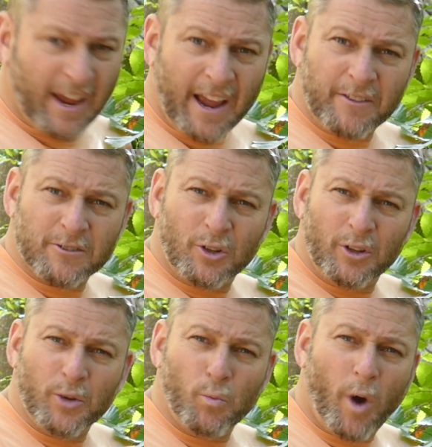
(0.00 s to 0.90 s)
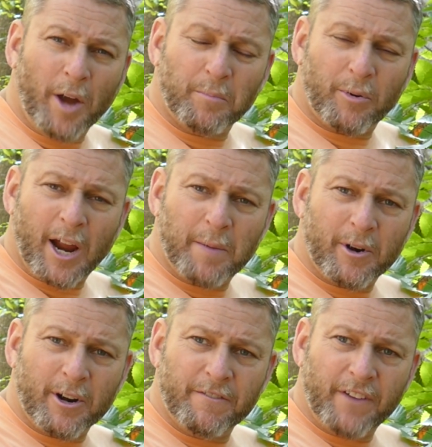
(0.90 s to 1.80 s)
And there's only one
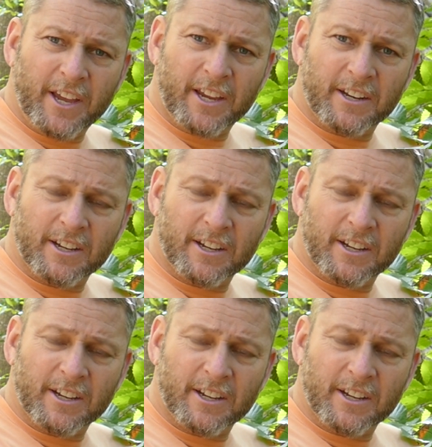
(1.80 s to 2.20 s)
primary vein.